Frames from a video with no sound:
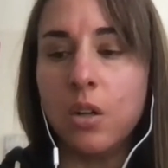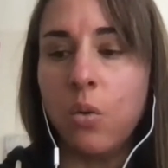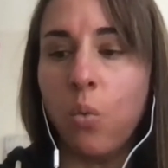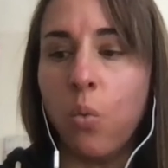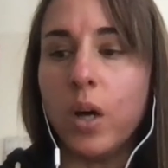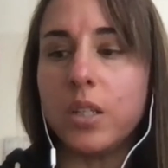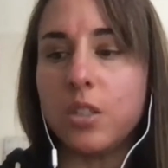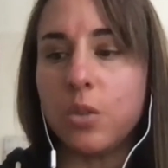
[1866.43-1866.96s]

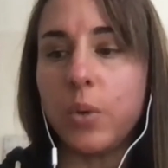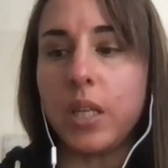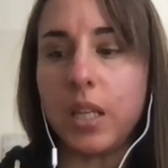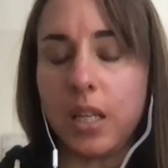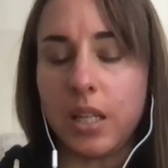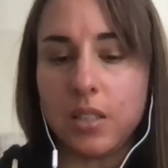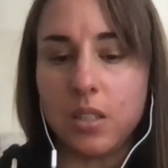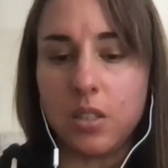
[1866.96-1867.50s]
what do we
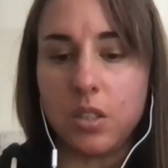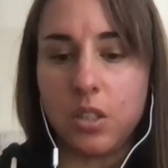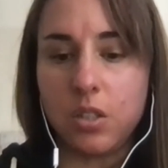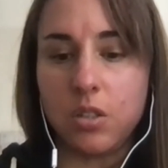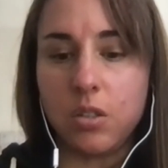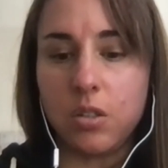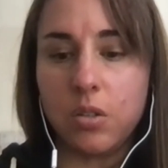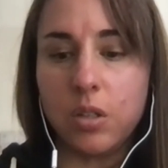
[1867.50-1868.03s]
need to
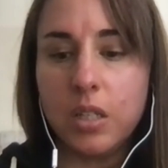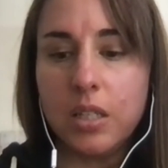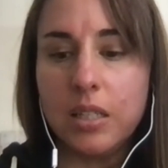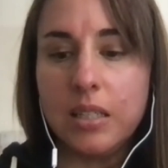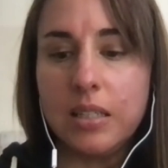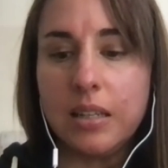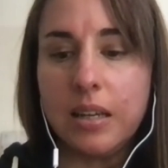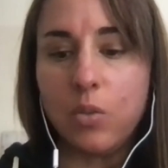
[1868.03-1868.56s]
do
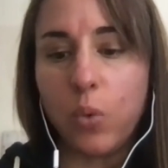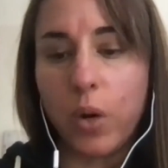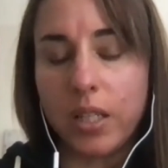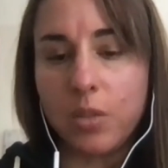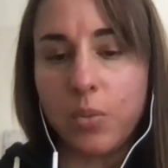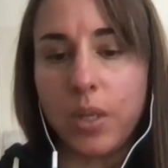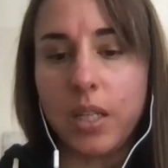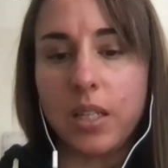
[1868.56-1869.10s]
and when
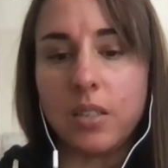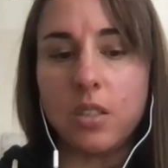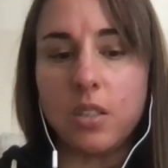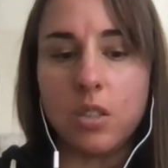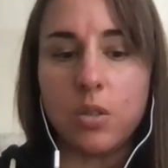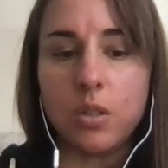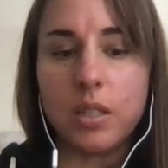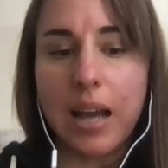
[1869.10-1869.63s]
do we need to
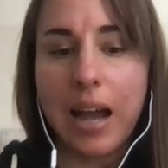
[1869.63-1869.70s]
do it?